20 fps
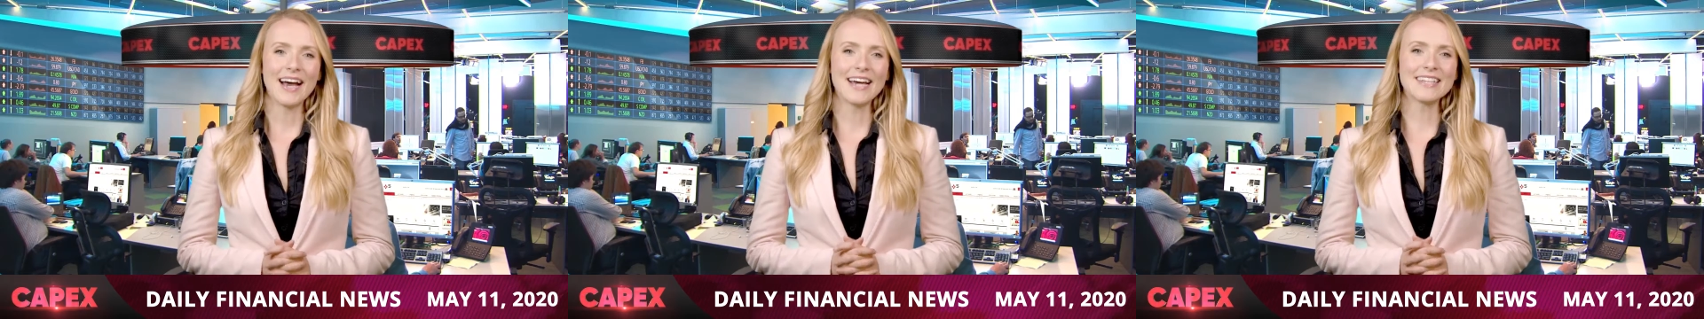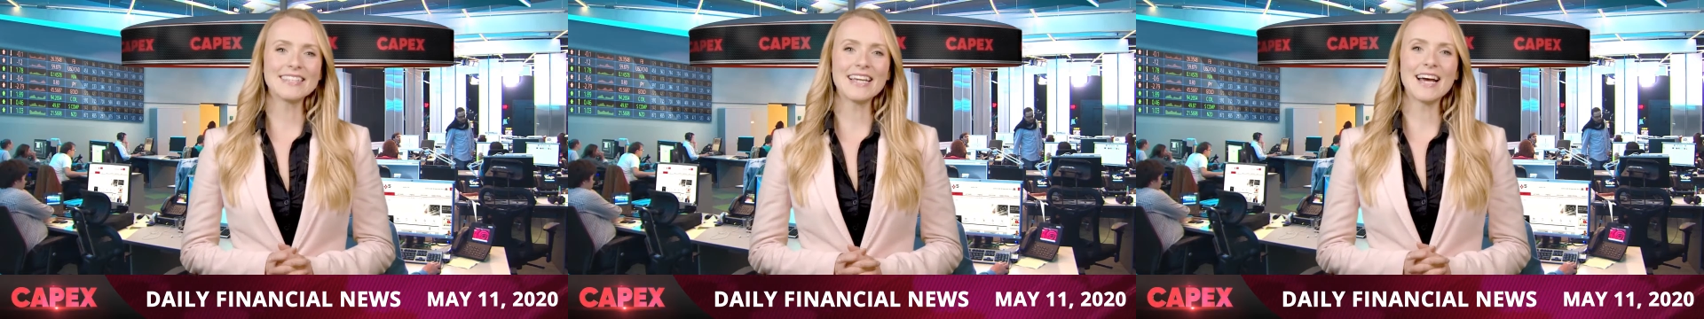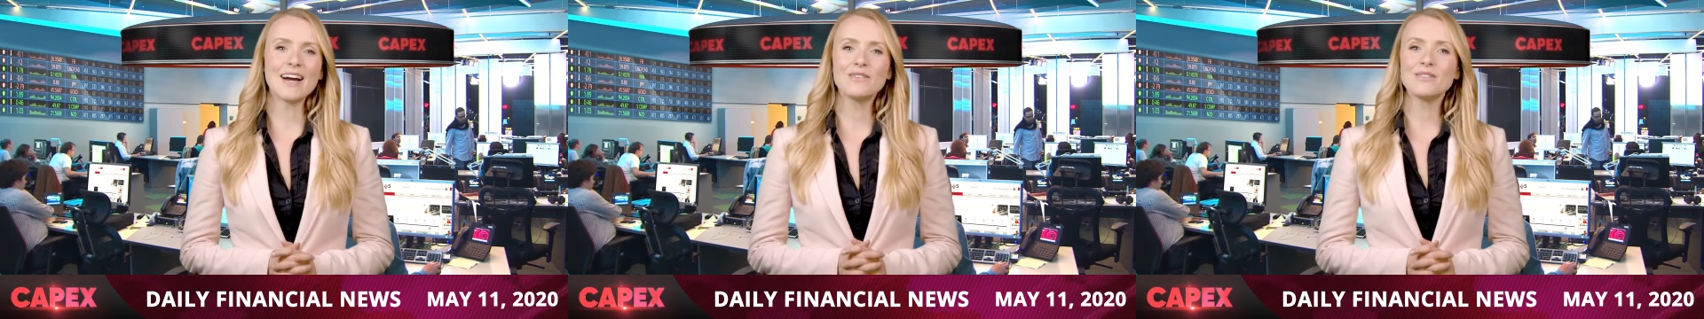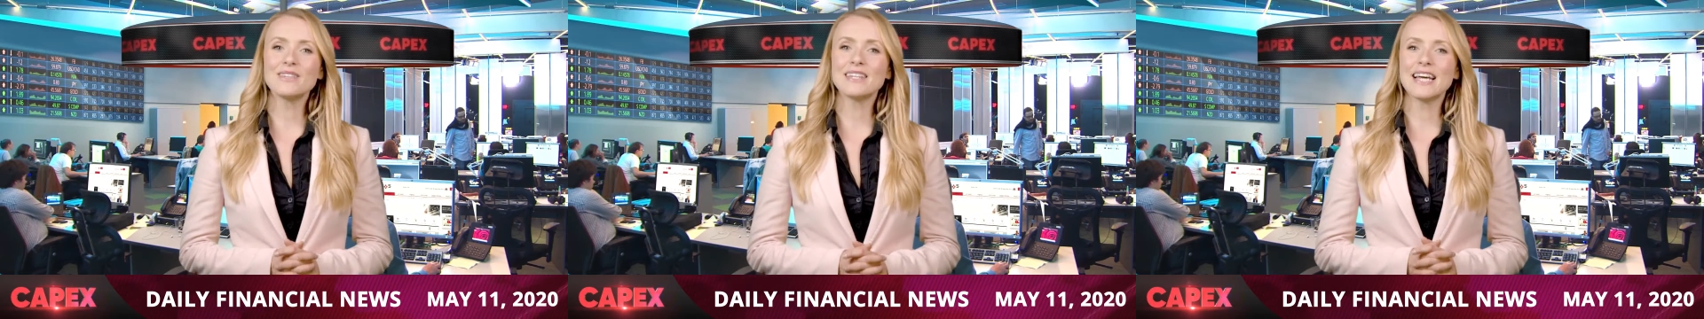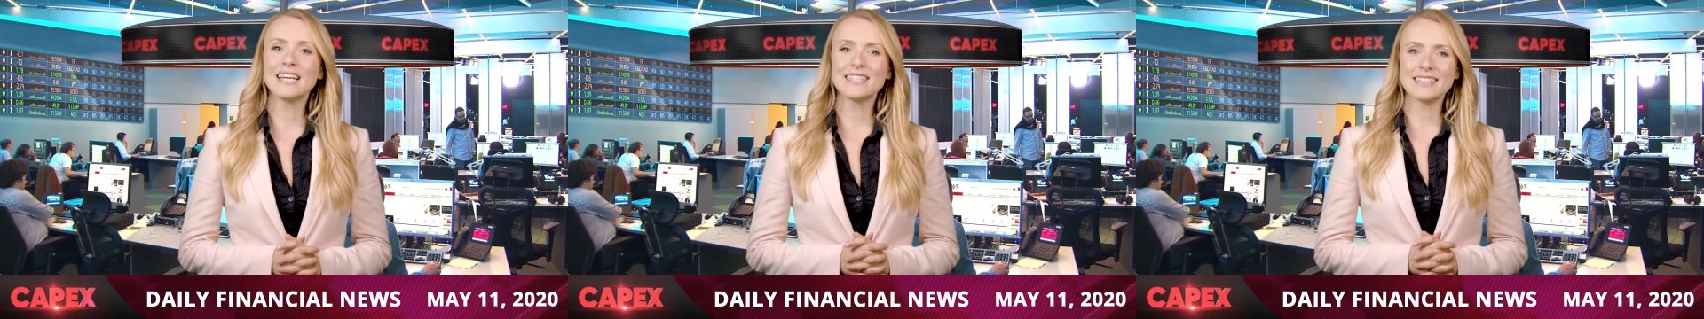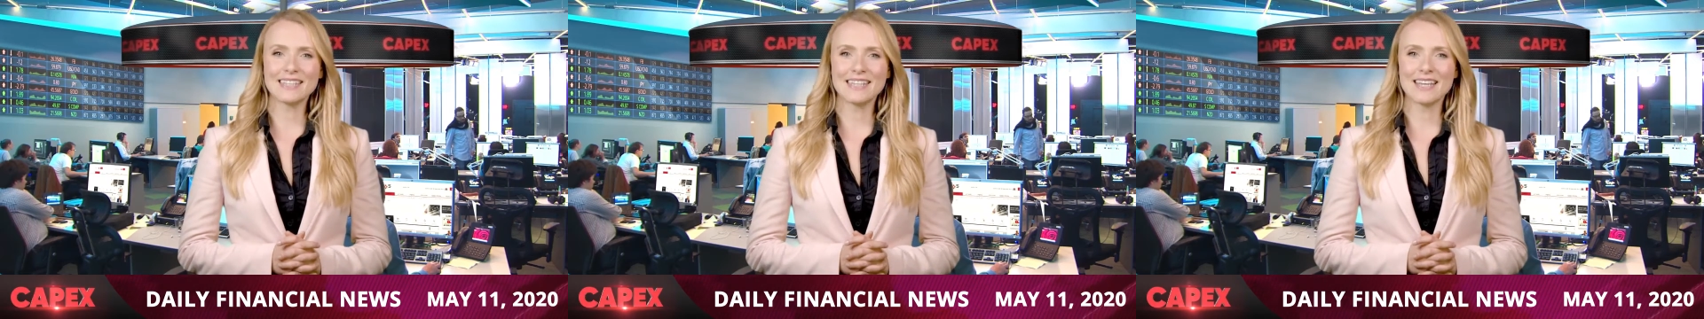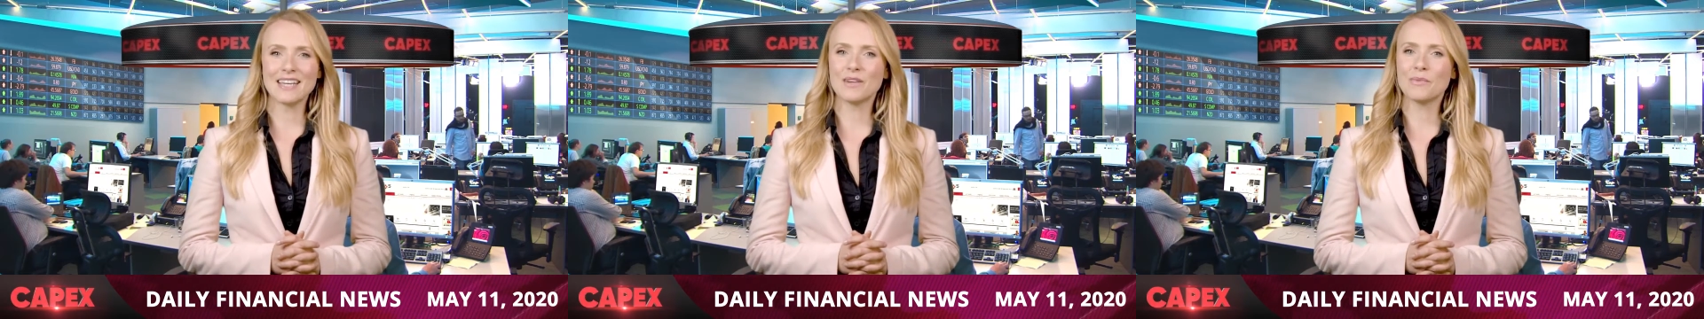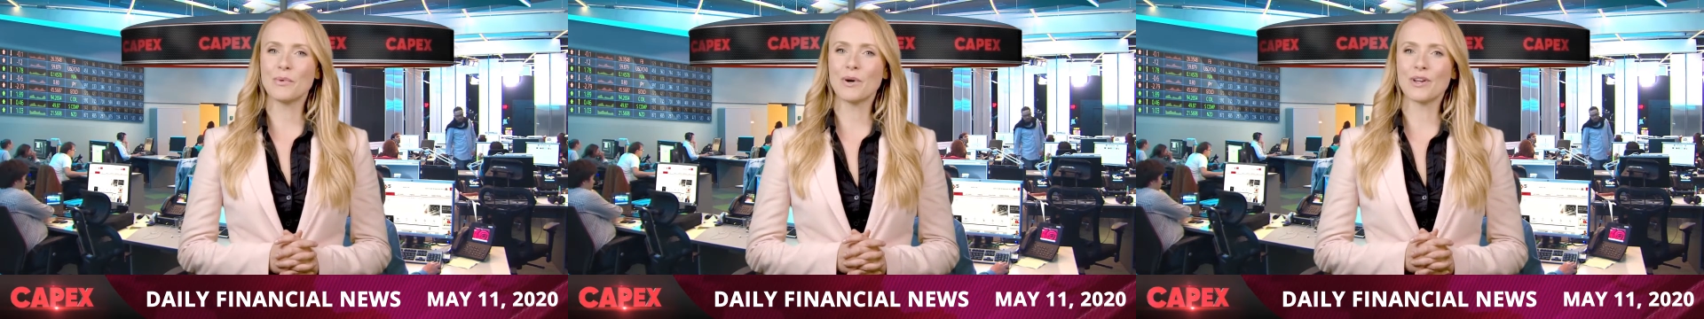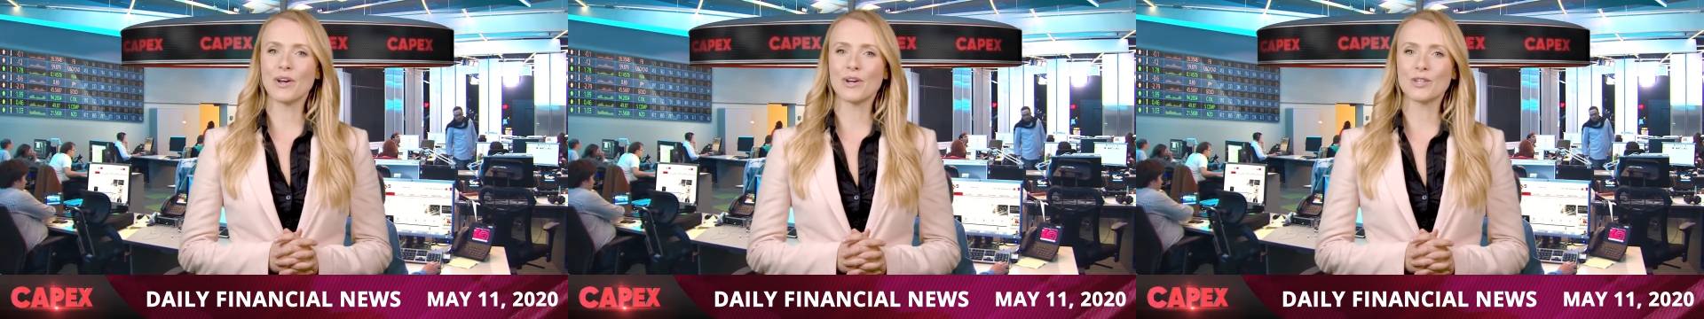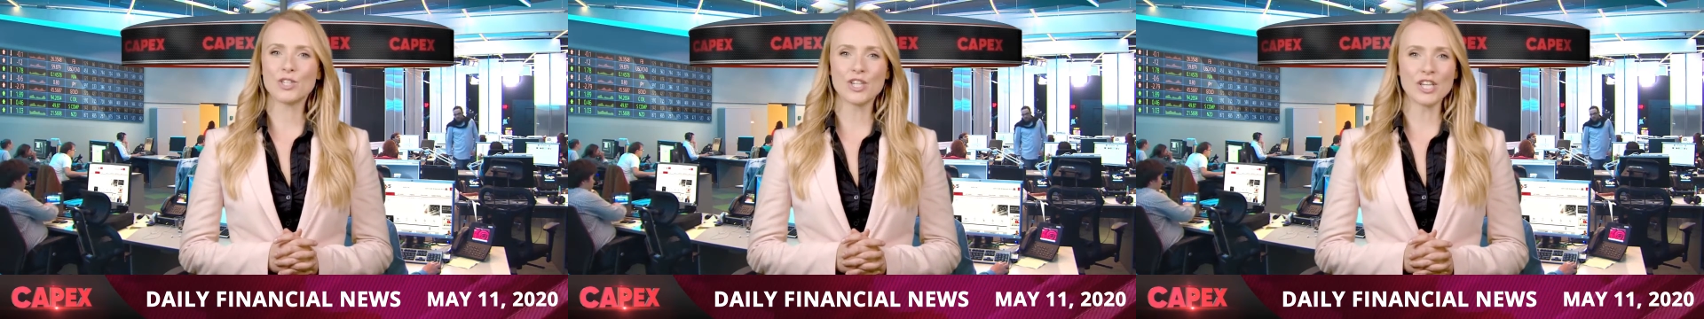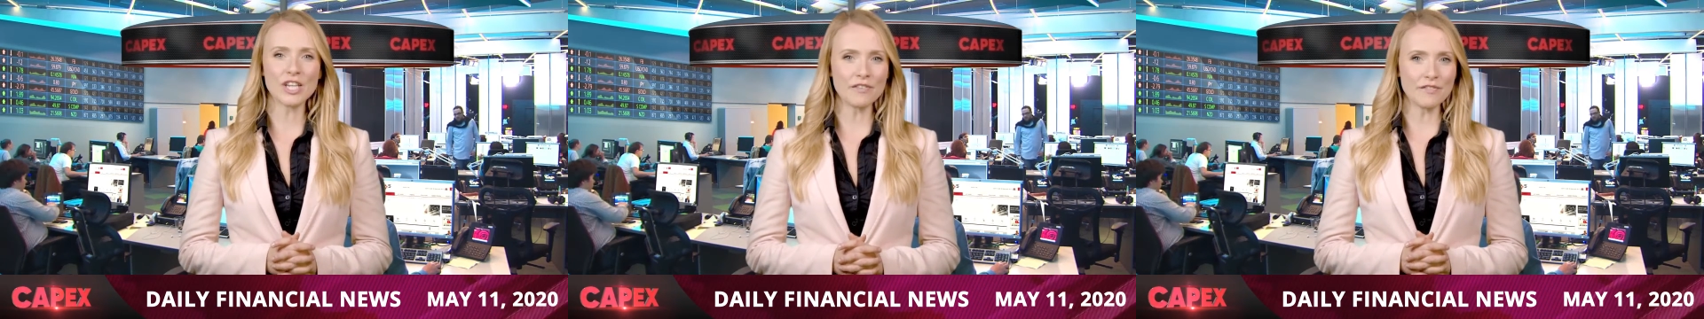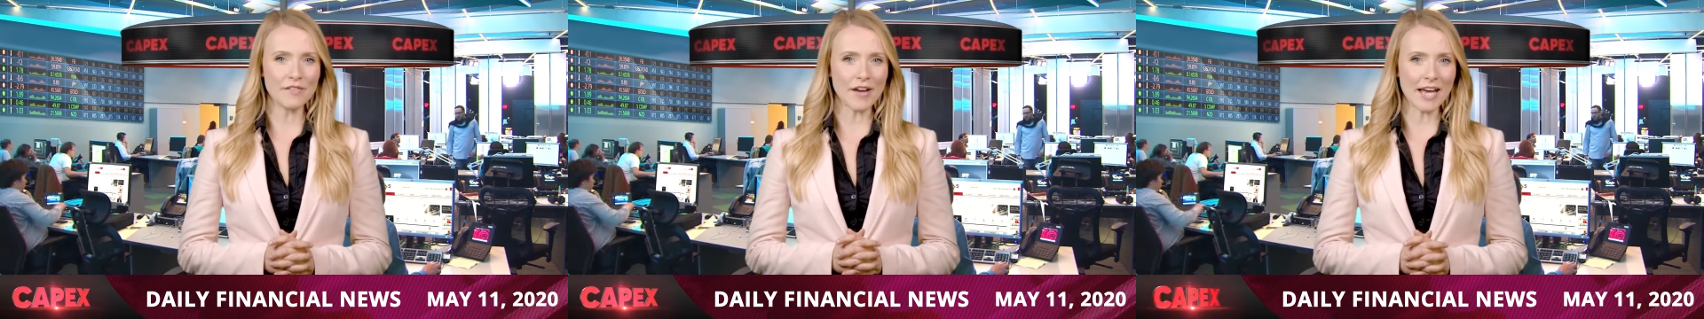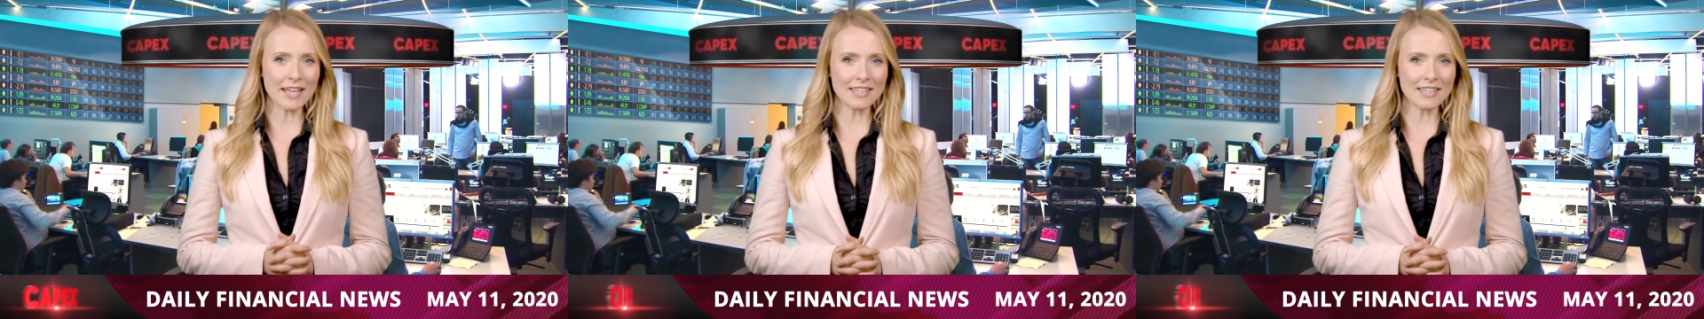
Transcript: And now let's hear what our chief